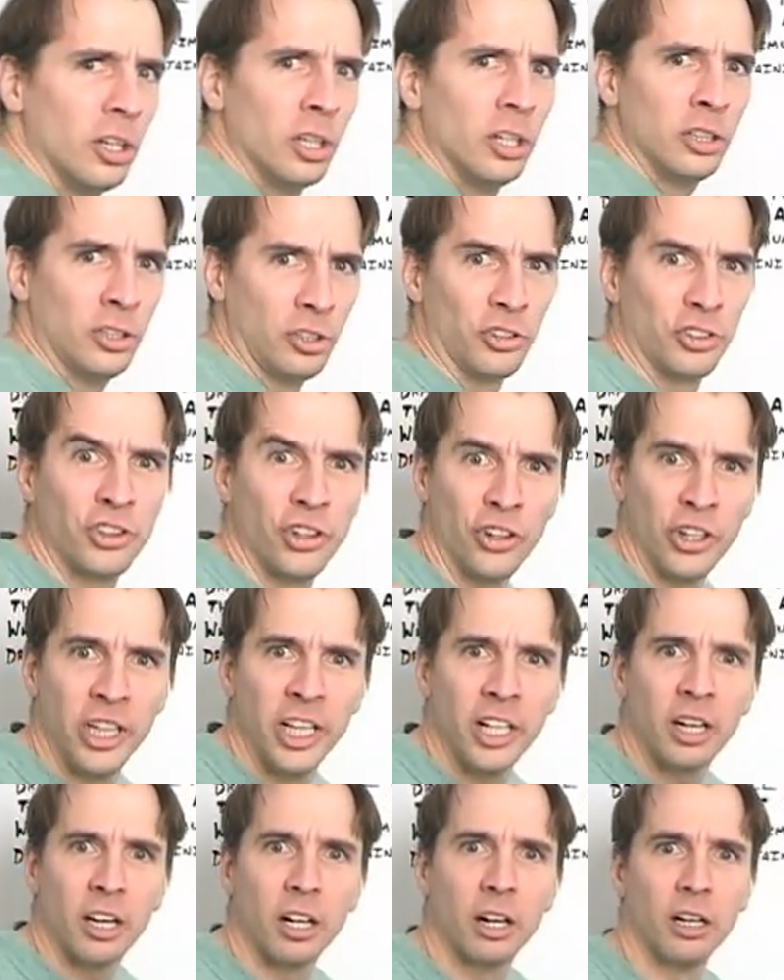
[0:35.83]
You're still
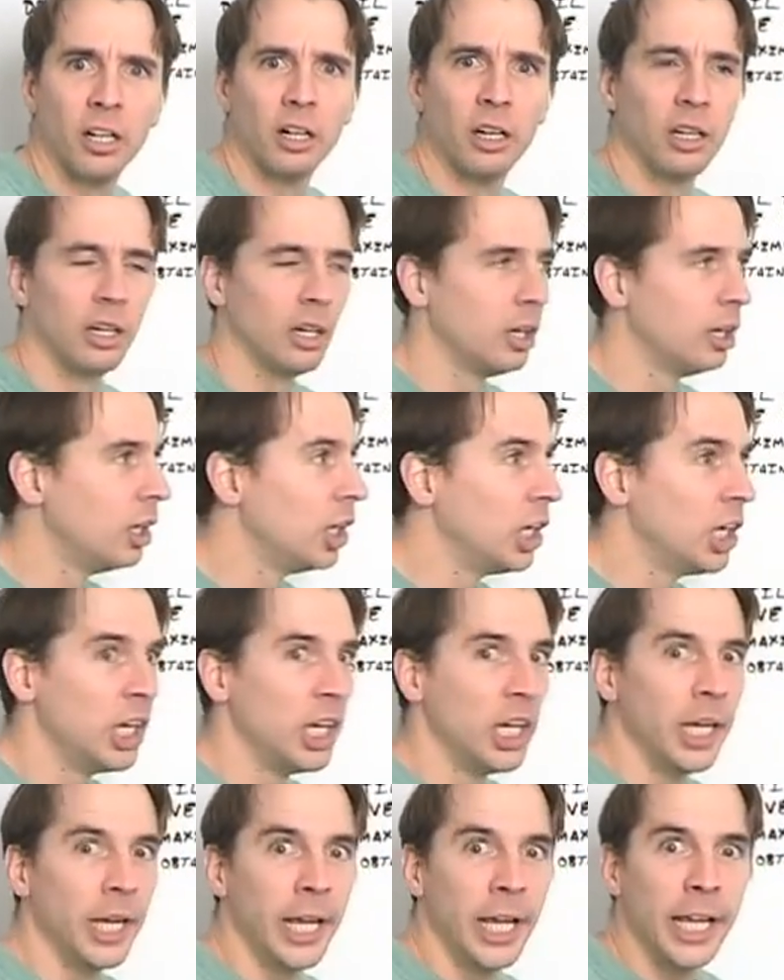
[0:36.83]
here.
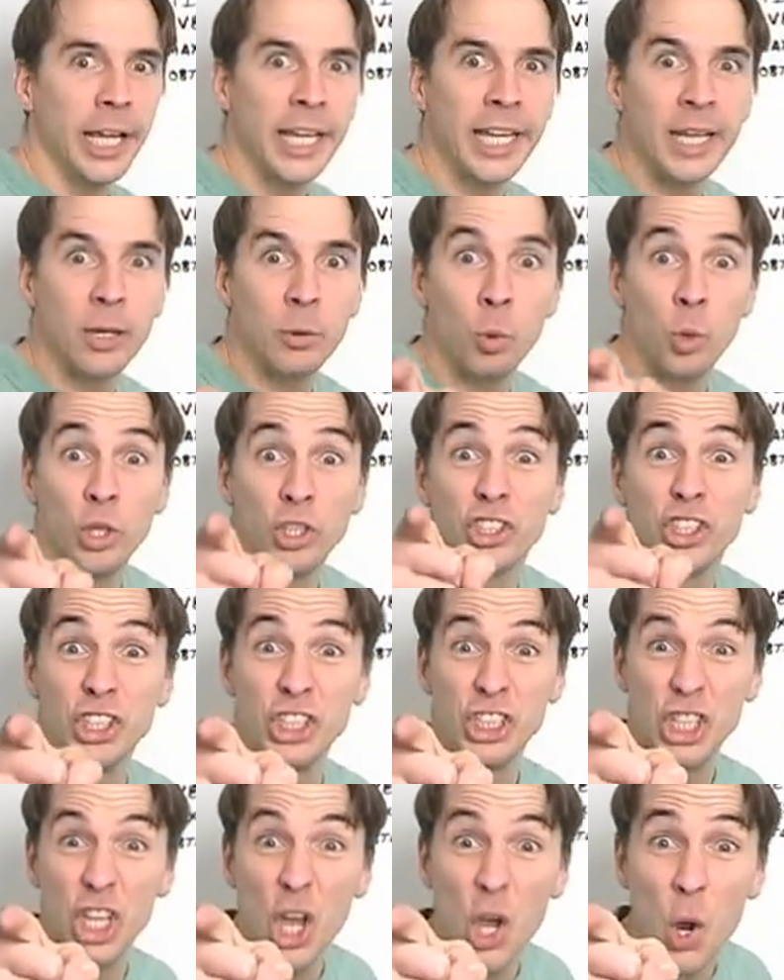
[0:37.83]
It was
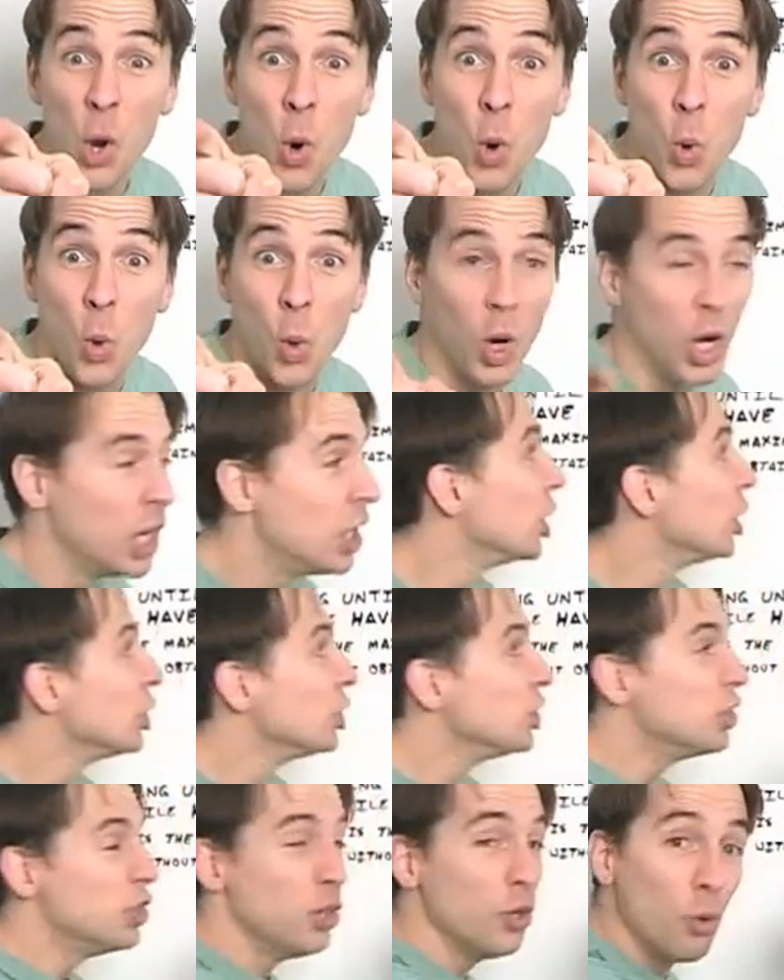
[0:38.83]
you!
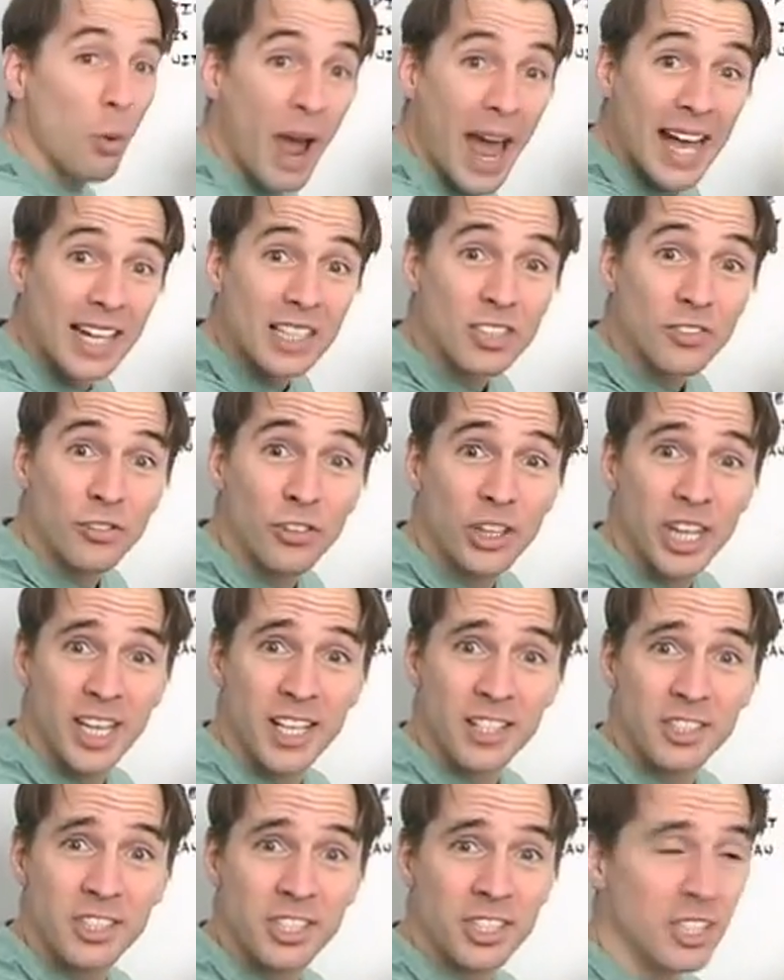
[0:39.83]
You asked for
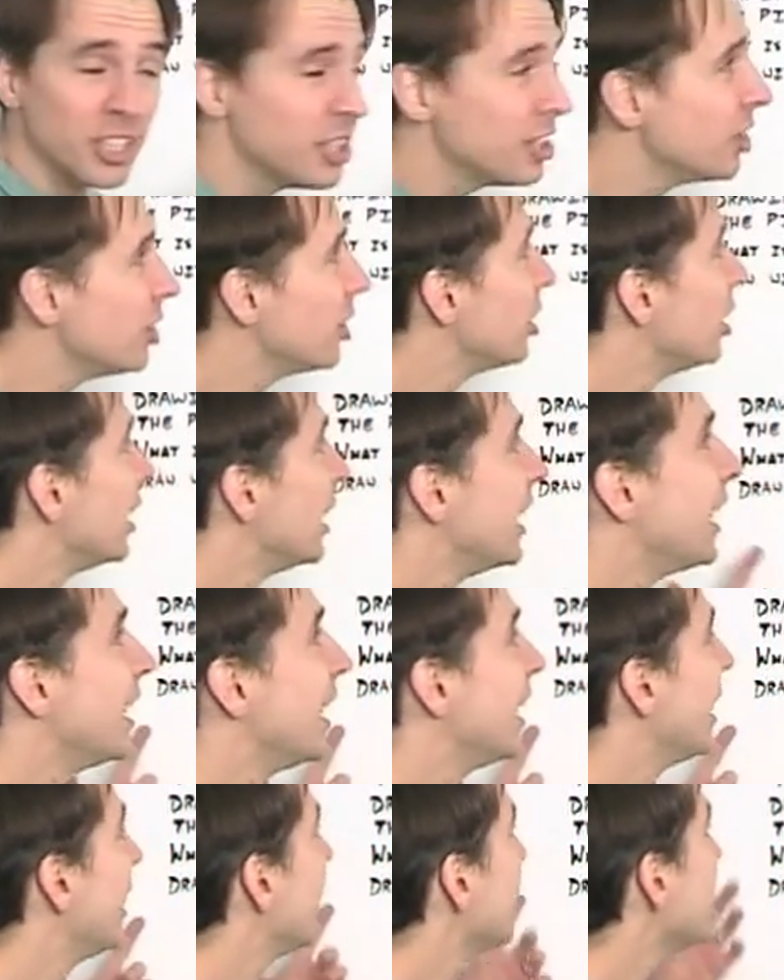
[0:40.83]
this?
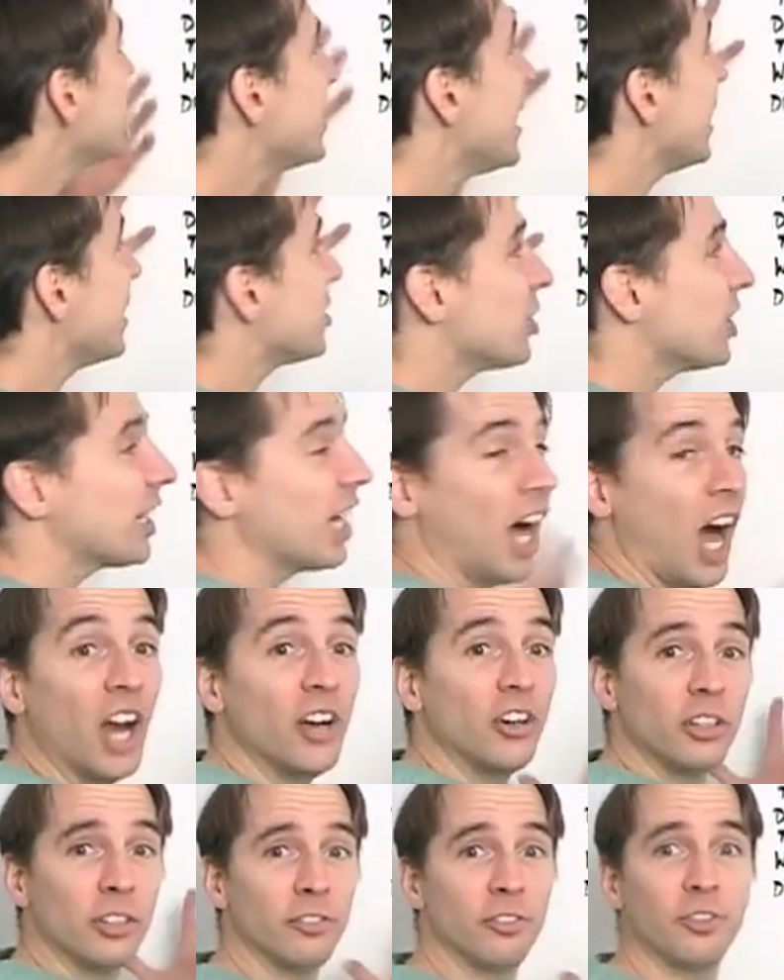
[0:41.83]
See, it's like
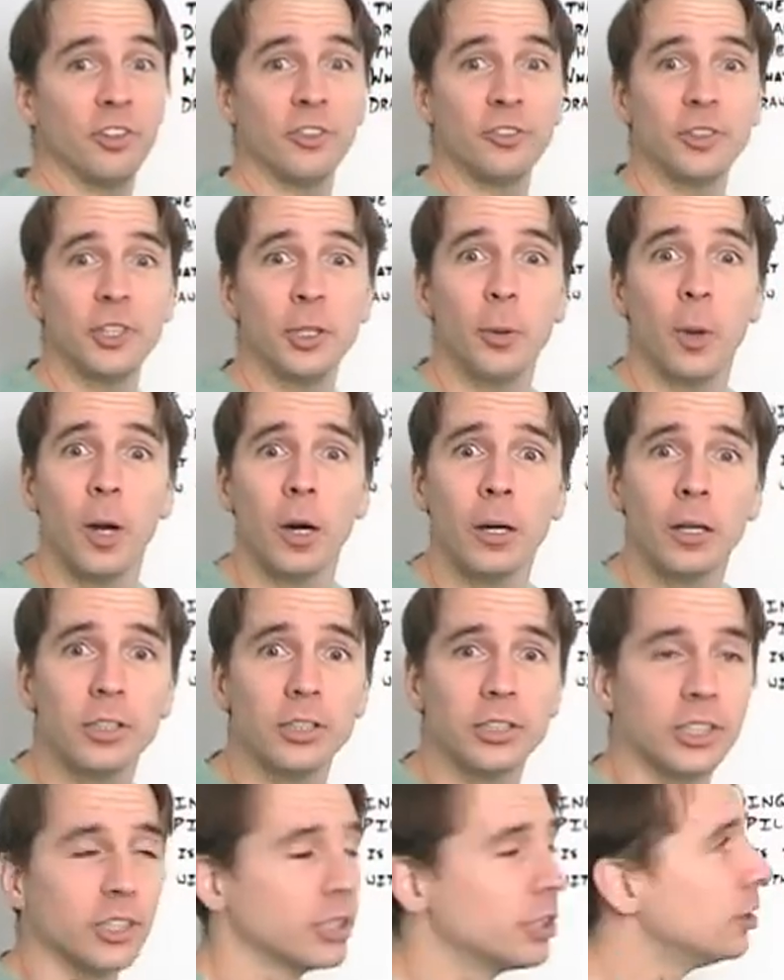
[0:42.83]
150
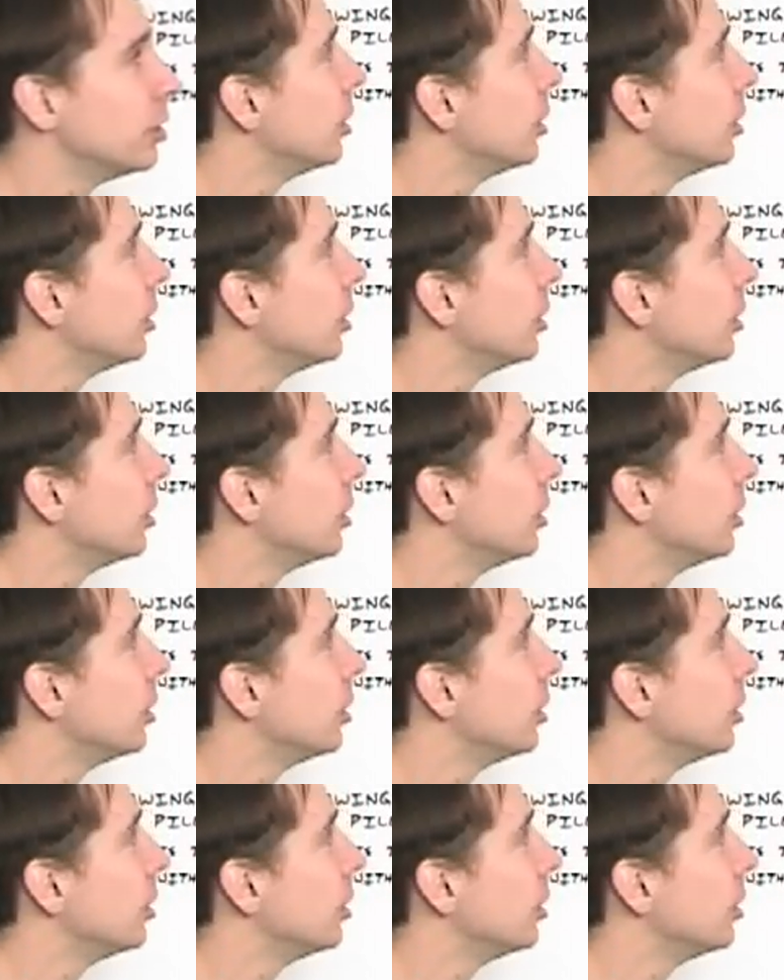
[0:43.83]
words.